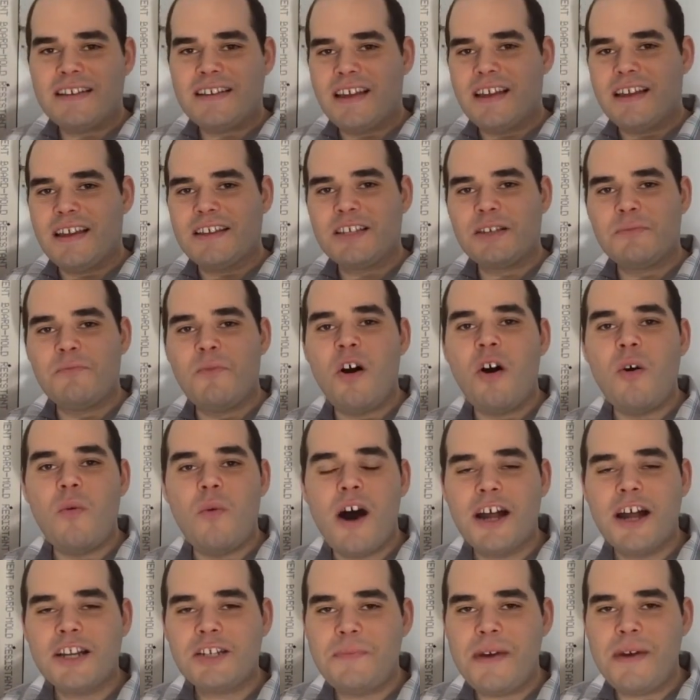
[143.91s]
It's like a
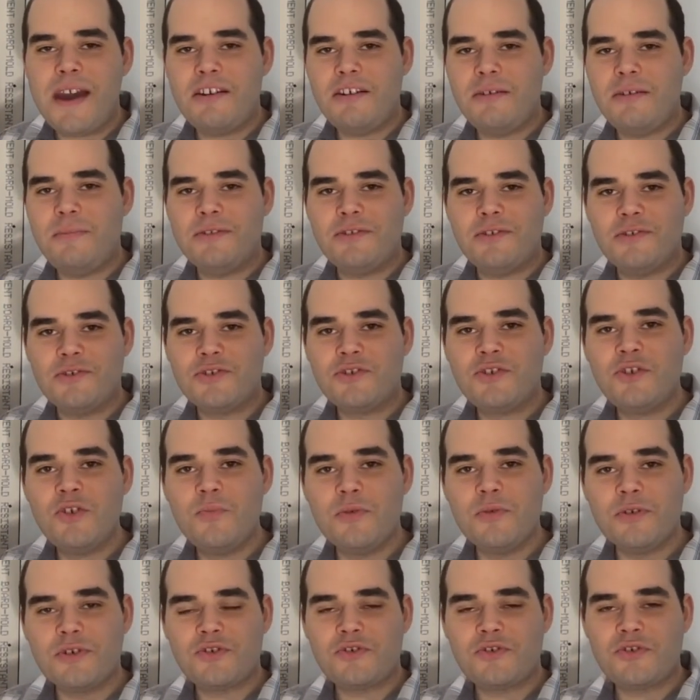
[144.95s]
small watch battery, but they're
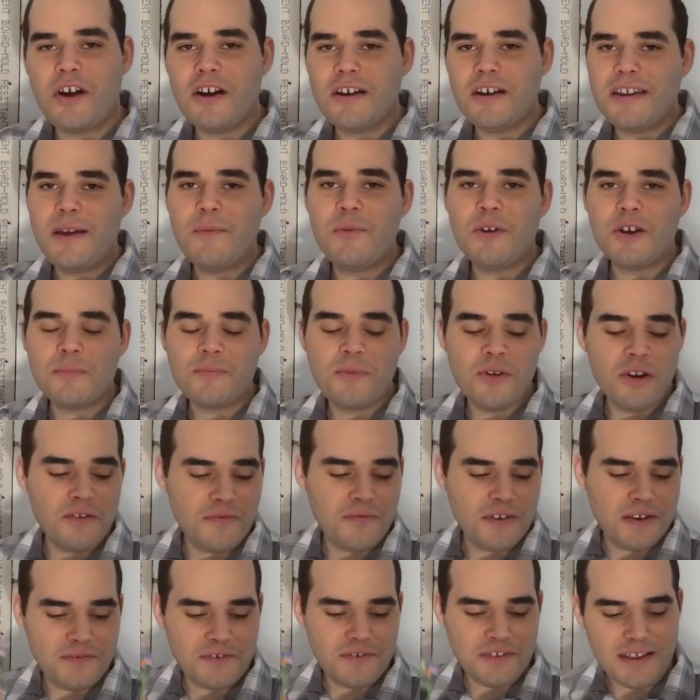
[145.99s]
super strong. They work
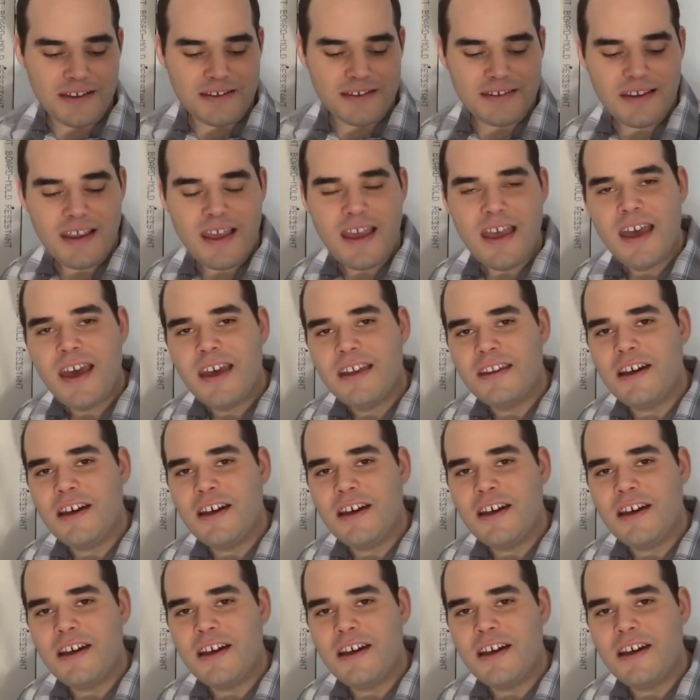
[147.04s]
perfect for this.